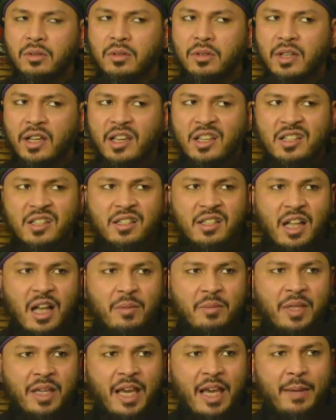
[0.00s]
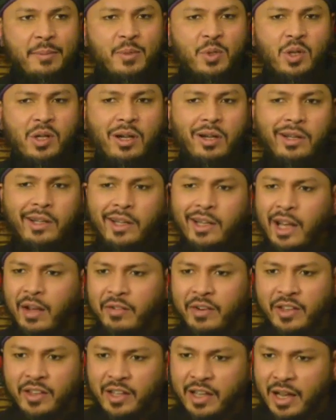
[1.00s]
Islam came to clean
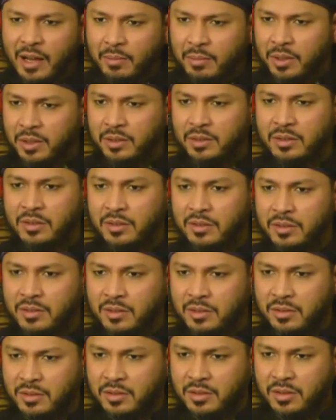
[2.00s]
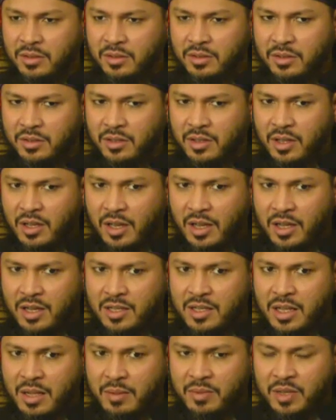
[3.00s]
everything up.
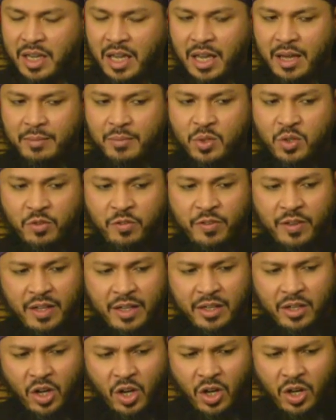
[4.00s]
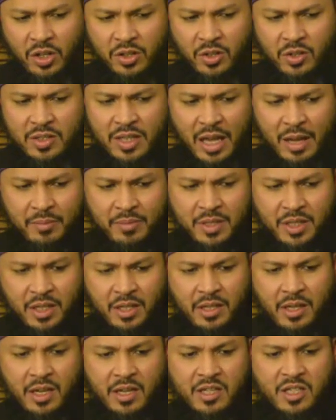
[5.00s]
Islam came to fill in all those
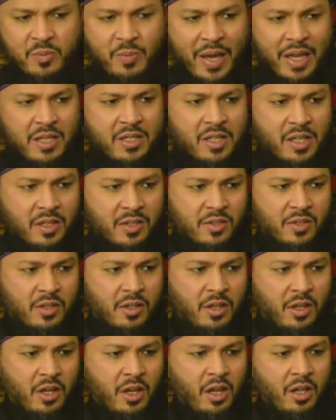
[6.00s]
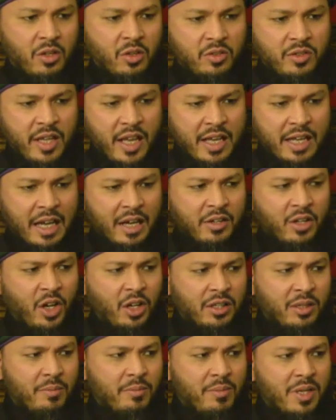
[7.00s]
empty spaces, to take out all
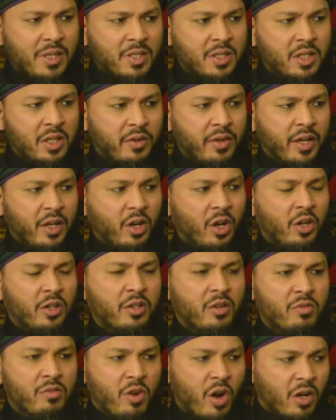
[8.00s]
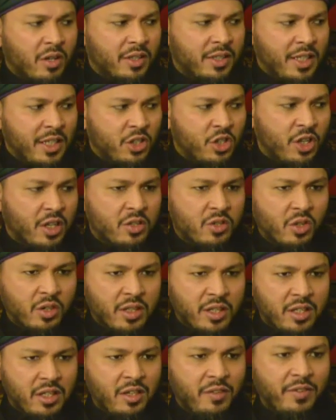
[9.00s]
the mystery, all the wrong teachings, all
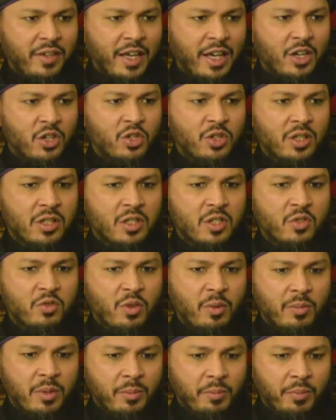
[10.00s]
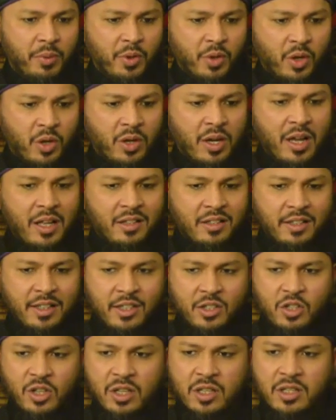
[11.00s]
the deviations from the pure
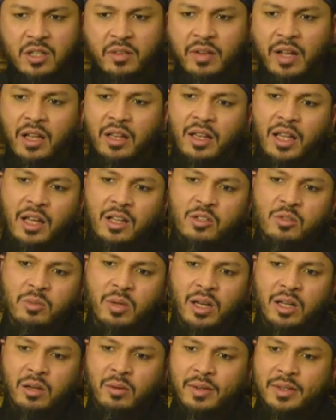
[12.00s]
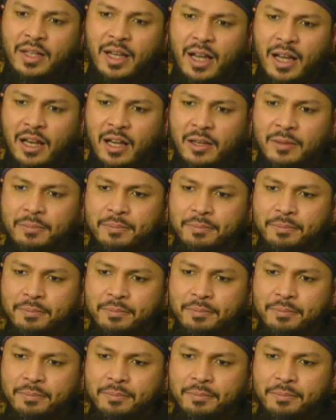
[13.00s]
teachings of Allah subhanahu wa ta'ala.